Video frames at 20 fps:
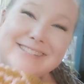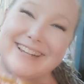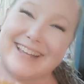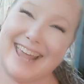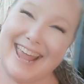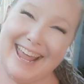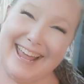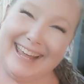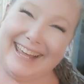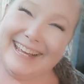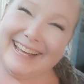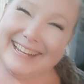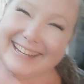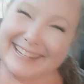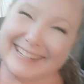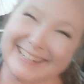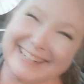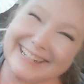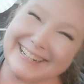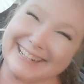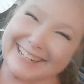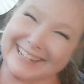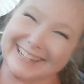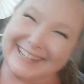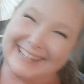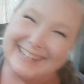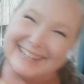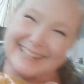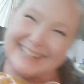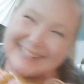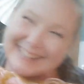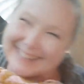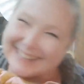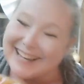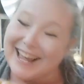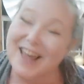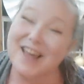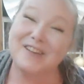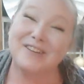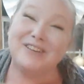I can.
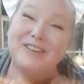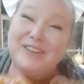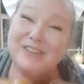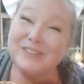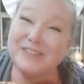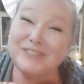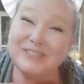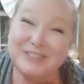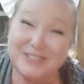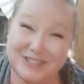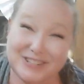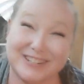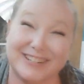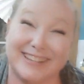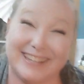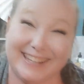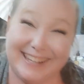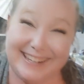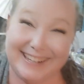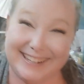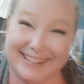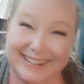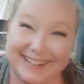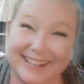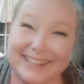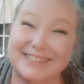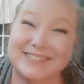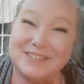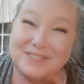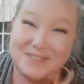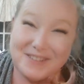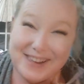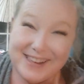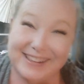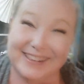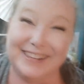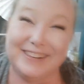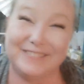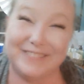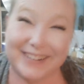Usually it's a
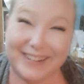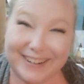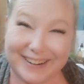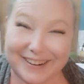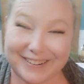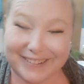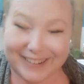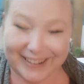weekly video